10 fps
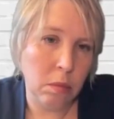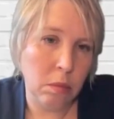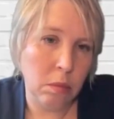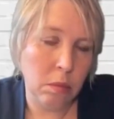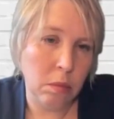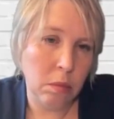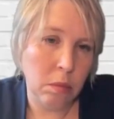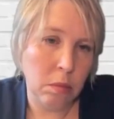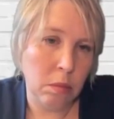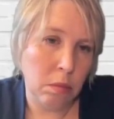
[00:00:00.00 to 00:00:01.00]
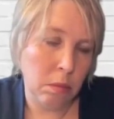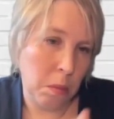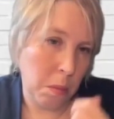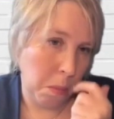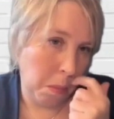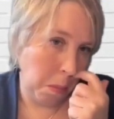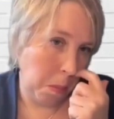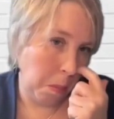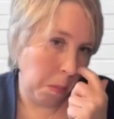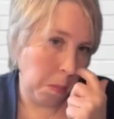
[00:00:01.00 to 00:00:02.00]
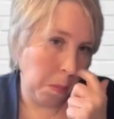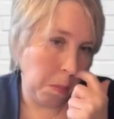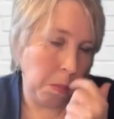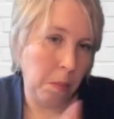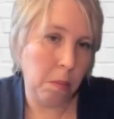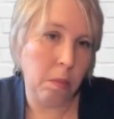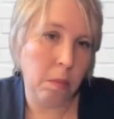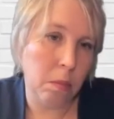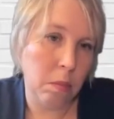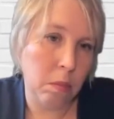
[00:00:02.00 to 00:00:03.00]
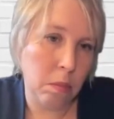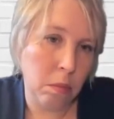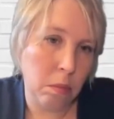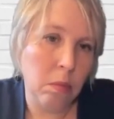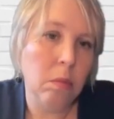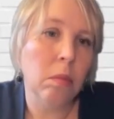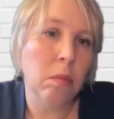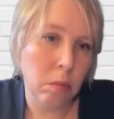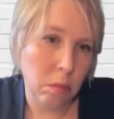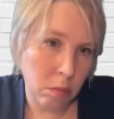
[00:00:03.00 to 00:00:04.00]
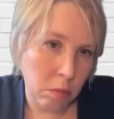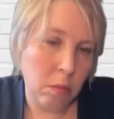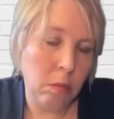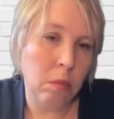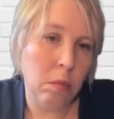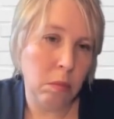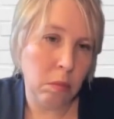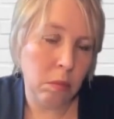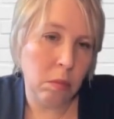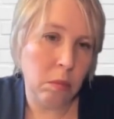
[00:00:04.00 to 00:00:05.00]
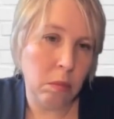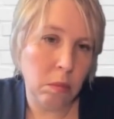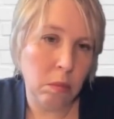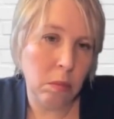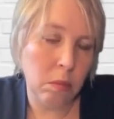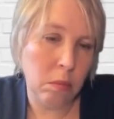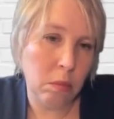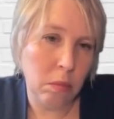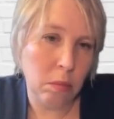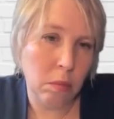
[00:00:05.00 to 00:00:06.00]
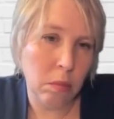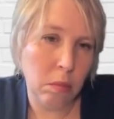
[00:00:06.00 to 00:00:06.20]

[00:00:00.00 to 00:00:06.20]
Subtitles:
[no speech]